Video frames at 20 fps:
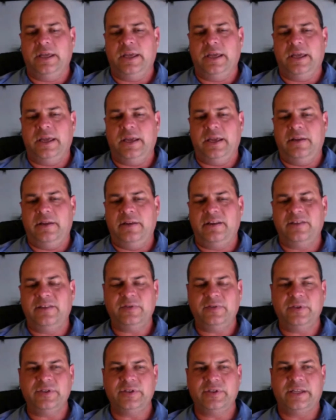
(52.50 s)
And
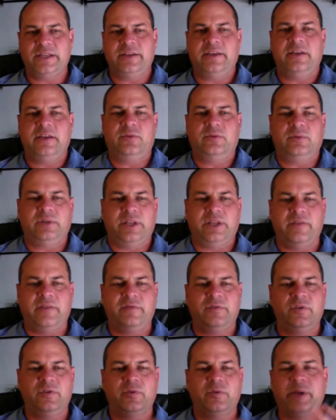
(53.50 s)
that first aid kit will
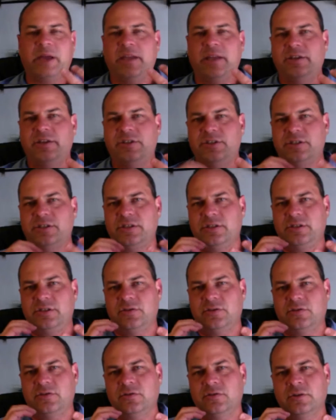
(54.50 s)
have your bandages,
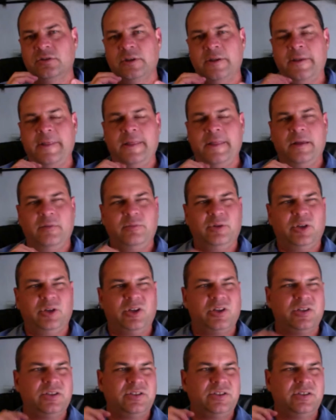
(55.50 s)
your
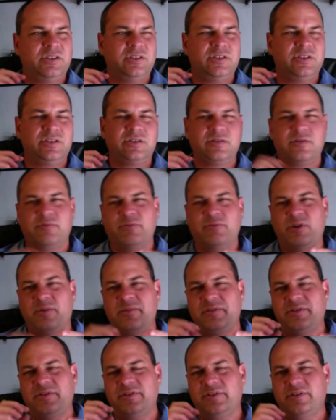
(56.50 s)
plasters,
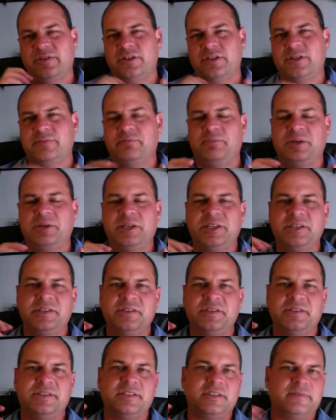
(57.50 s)
thermometers,
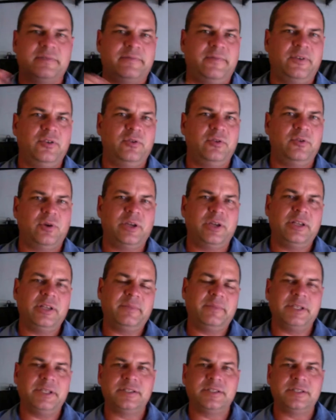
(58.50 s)
splints, a few
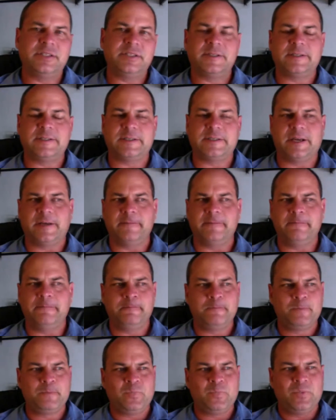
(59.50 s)
ointments,
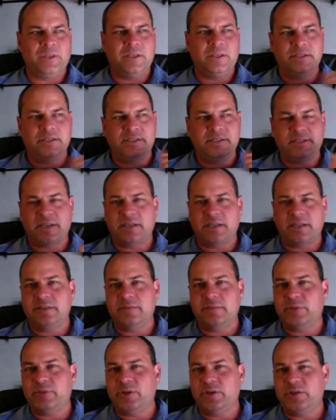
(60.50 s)

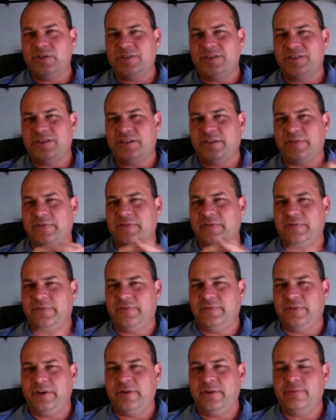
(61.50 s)
sunburn
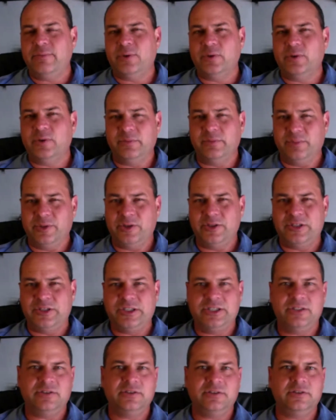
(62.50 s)
stuff, very important, burn
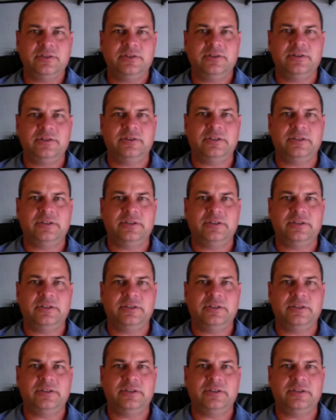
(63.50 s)
shield.